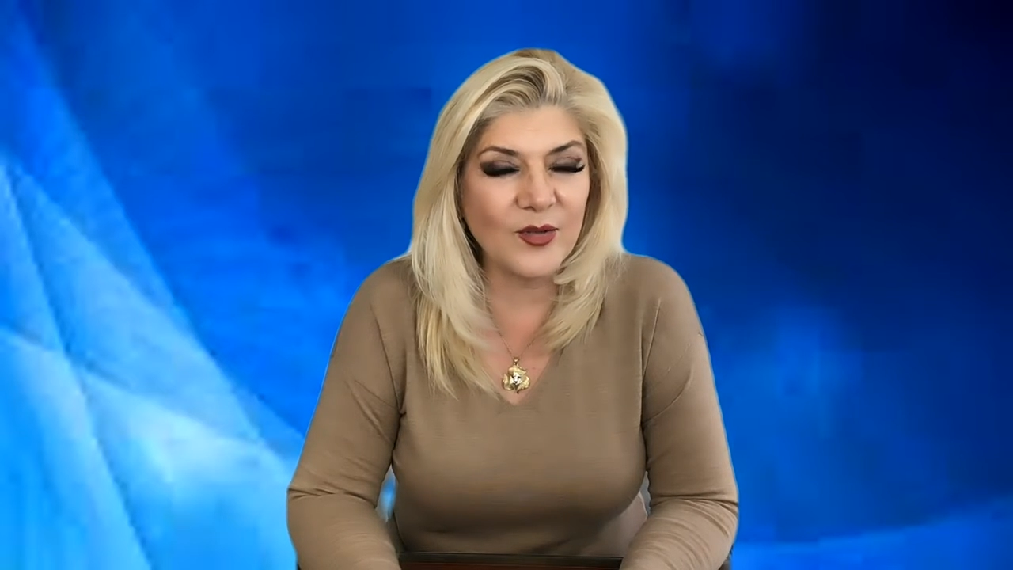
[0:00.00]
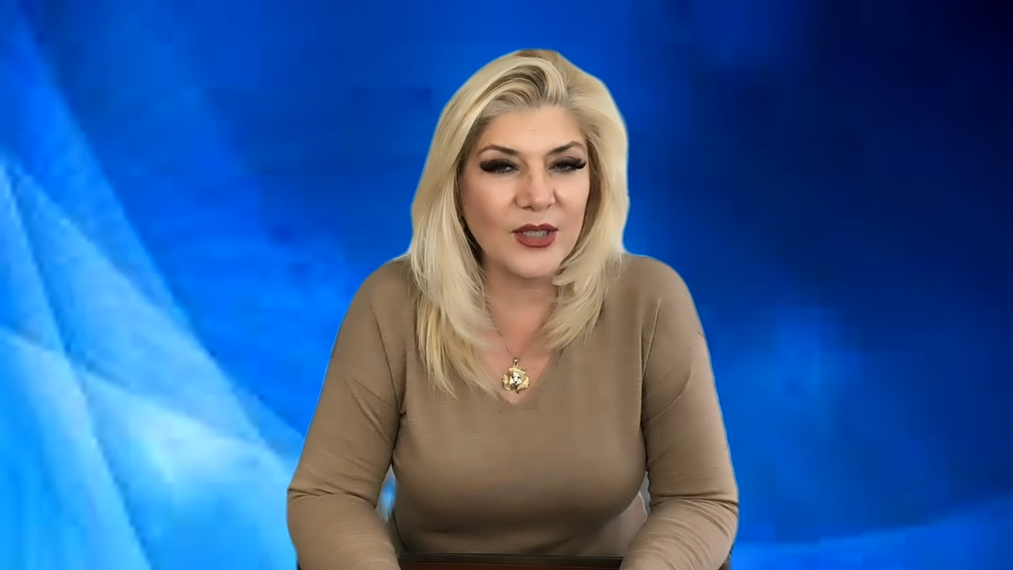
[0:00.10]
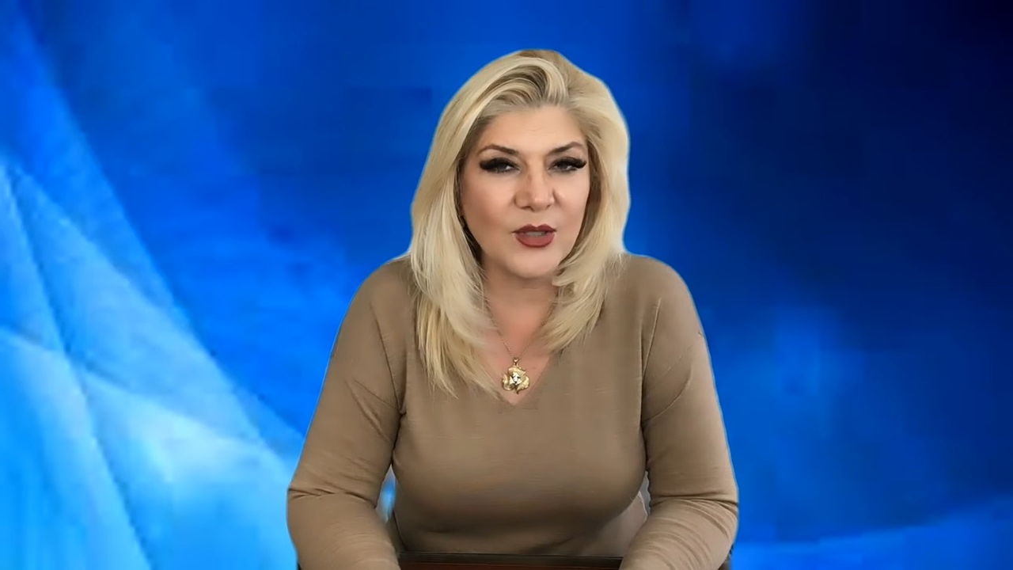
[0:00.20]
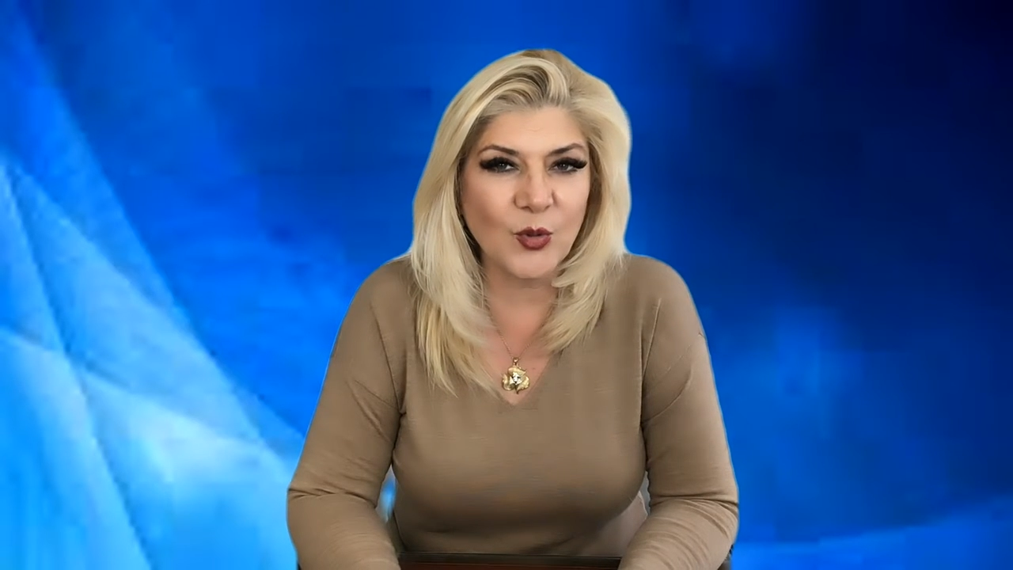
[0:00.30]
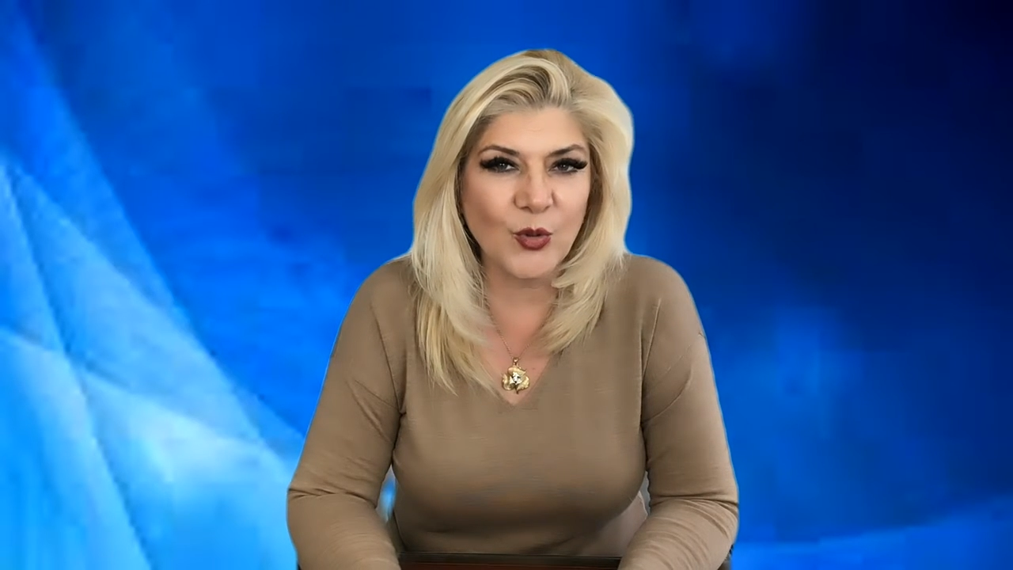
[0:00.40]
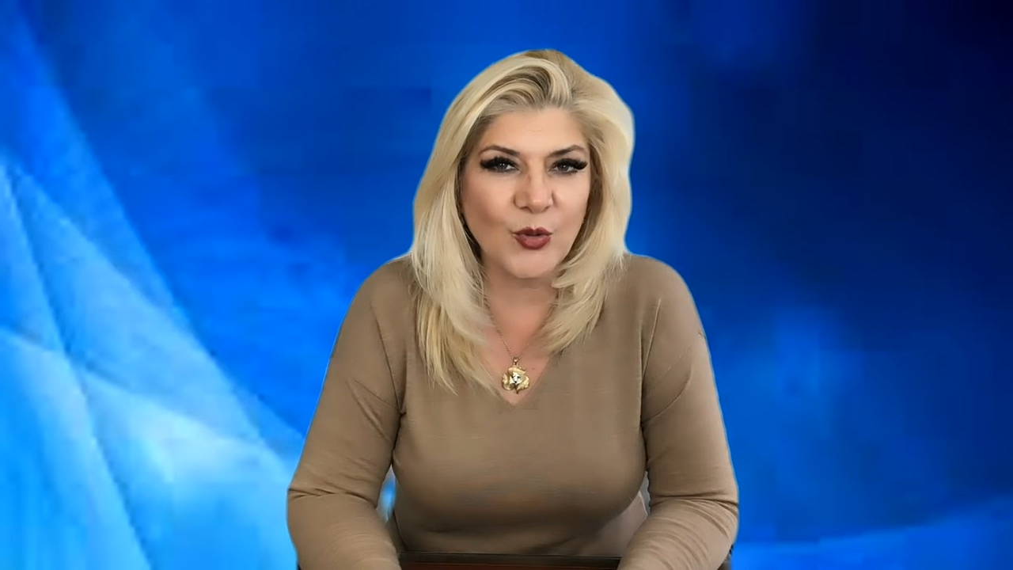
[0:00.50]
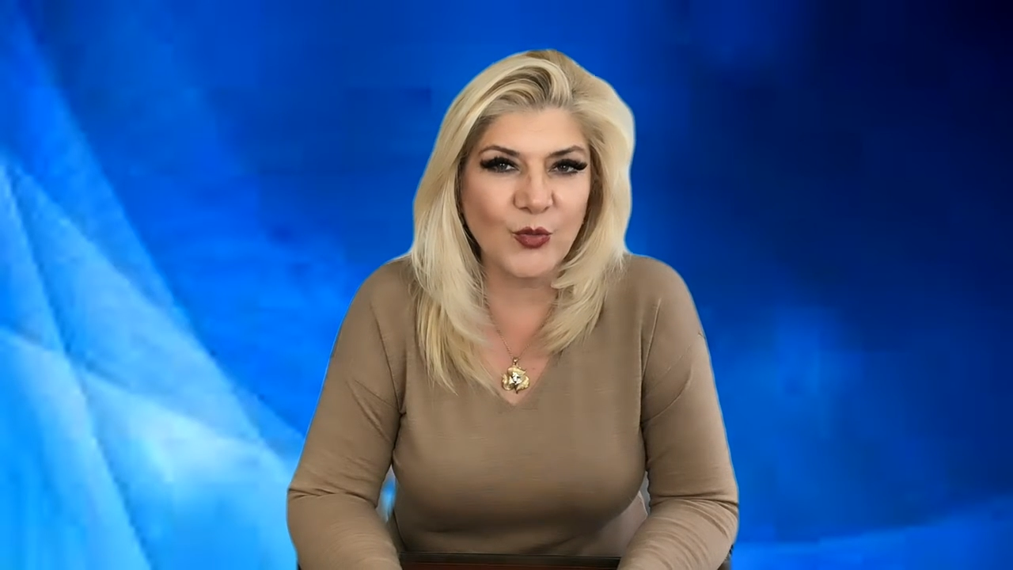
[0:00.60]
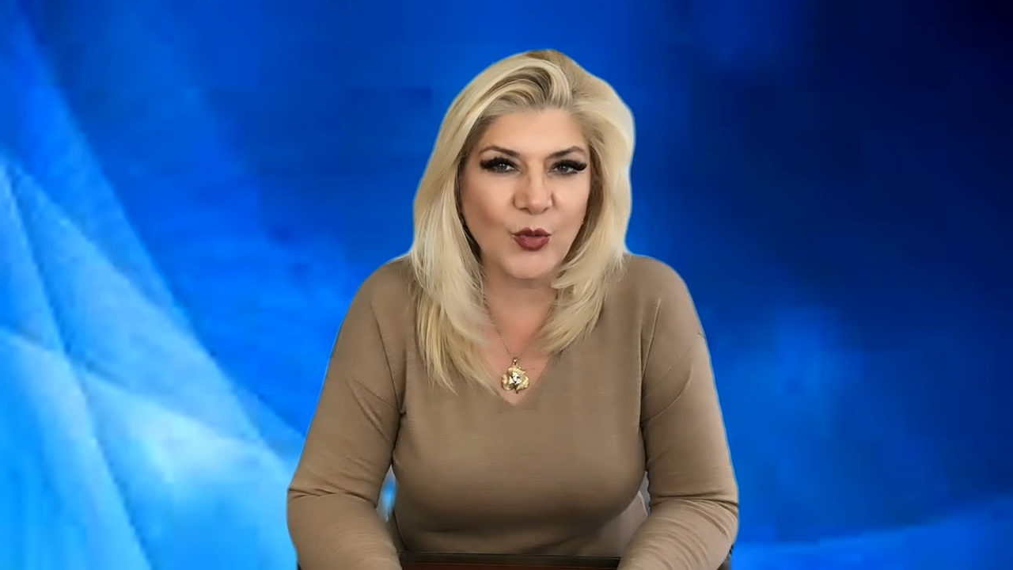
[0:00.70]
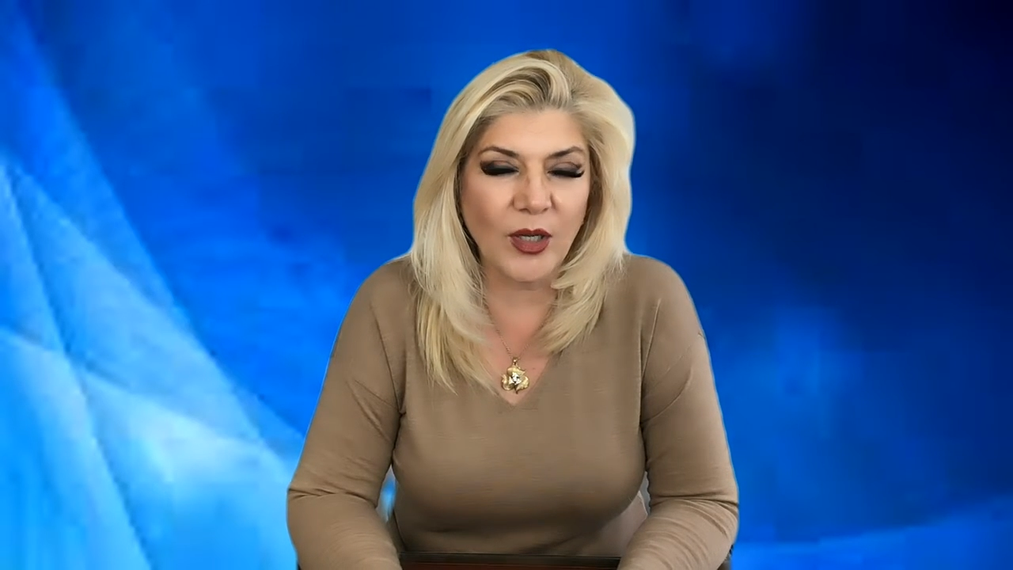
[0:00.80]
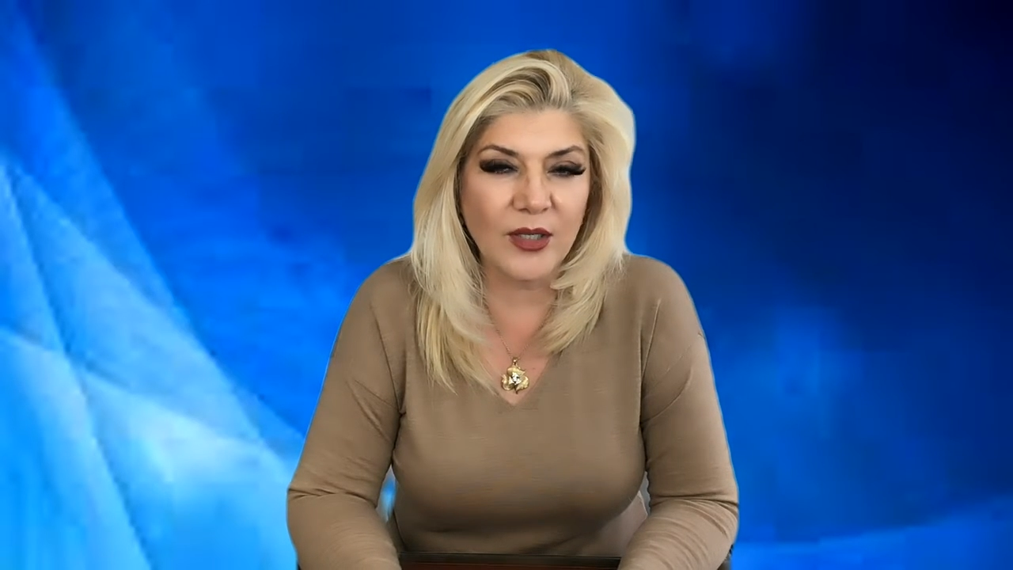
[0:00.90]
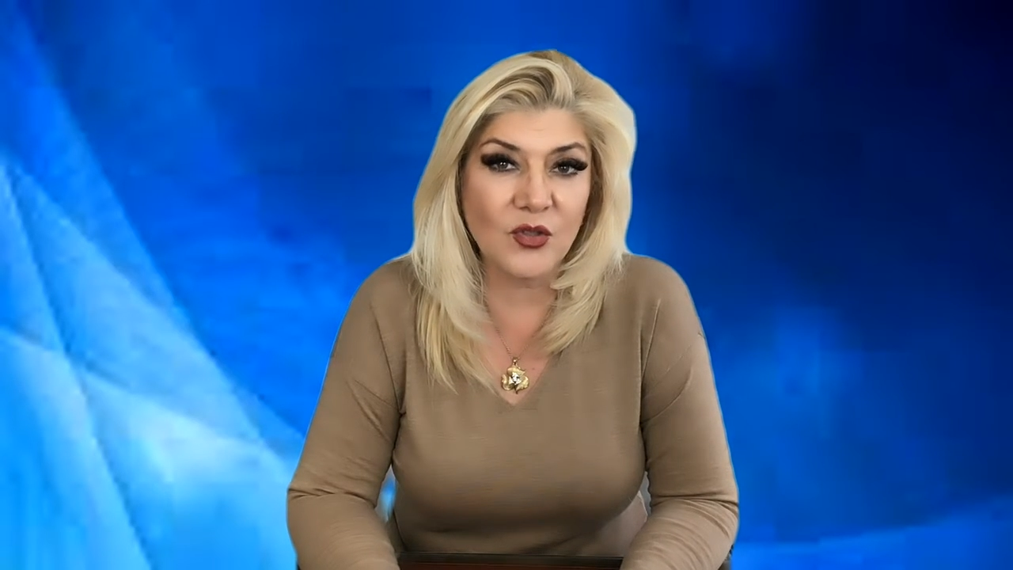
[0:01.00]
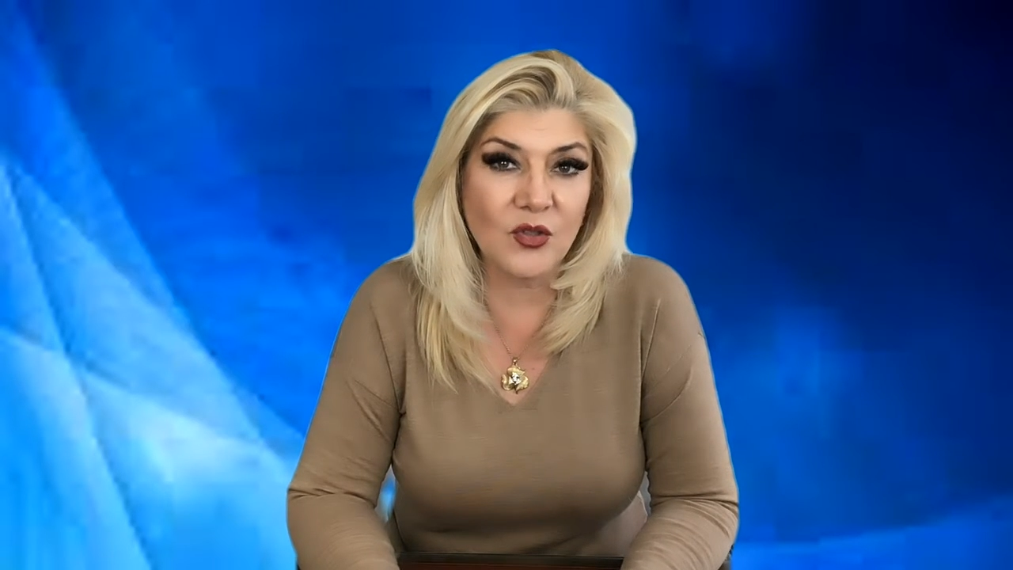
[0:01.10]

in order for us